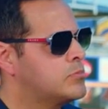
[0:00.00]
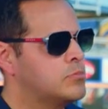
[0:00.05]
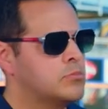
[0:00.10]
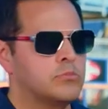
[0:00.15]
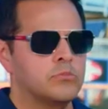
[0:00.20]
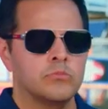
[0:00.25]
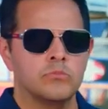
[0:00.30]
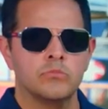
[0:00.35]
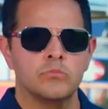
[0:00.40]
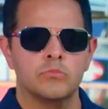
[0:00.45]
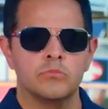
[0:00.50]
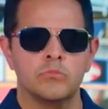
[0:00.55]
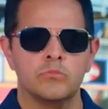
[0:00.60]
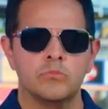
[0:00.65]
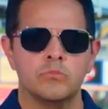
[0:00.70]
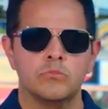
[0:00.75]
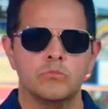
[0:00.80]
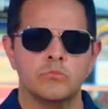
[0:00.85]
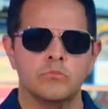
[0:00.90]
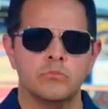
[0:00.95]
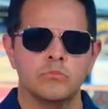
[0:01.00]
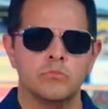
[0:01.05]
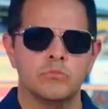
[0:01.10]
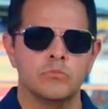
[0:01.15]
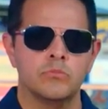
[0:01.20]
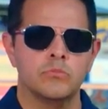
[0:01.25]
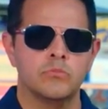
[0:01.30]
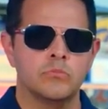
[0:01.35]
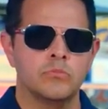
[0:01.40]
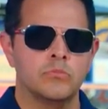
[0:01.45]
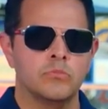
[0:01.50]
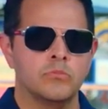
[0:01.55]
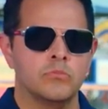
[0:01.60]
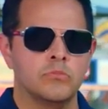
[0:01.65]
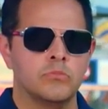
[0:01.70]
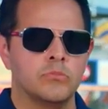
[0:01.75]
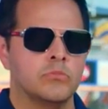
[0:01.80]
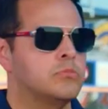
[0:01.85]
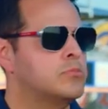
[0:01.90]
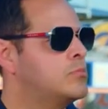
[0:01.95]

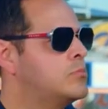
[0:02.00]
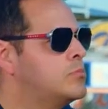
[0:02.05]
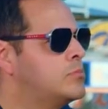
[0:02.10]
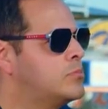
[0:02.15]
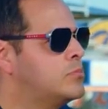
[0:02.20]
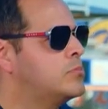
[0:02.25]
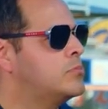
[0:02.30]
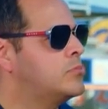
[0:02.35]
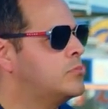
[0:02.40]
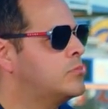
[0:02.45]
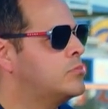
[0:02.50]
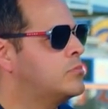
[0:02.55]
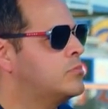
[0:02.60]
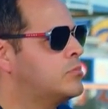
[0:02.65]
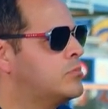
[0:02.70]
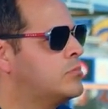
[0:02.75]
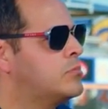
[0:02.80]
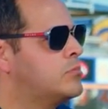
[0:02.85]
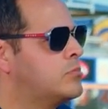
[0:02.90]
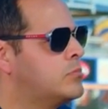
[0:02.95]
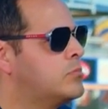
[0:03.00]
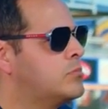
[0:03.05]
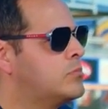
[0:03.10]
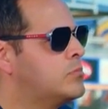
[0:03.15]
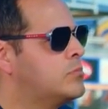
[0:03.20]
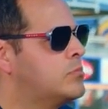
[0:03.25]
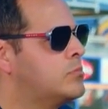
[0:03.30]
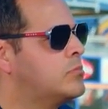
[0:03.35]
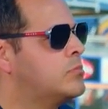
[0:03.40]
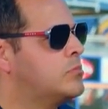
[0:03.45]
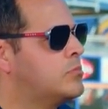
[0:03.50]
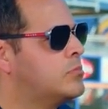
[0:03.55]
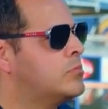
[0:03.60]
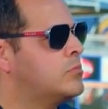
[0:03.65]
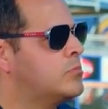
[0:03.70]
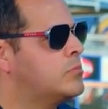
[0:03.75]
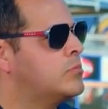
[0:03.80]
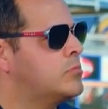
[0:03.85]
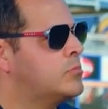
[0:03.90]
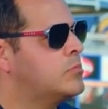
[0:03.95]

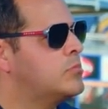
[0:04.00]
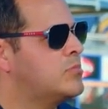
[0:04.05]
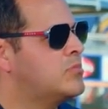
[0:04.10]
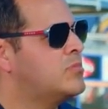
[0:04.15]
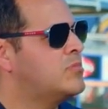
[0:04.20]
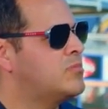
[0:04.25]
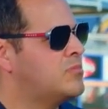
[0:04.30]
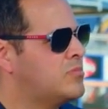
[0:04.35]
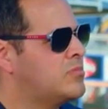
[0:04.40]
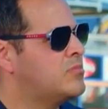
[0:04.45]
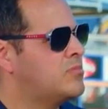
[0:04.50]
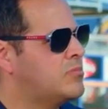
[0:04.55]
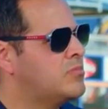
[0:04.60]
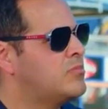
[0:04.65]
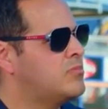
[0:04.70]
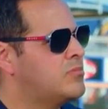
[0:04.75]
(not speaking)